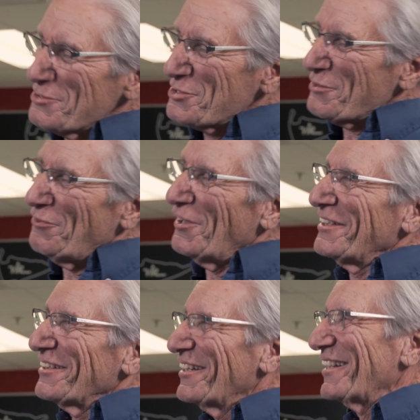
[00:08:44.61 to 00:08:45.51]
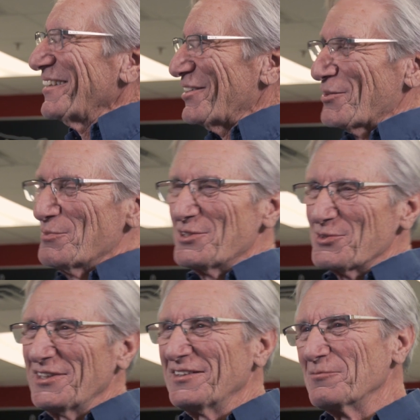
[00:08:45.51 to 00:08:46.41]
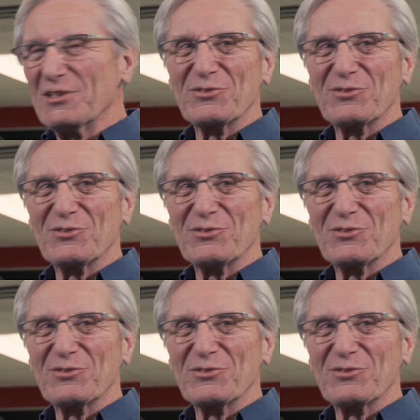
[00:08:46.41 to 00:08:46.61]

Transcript: there's a fine line there between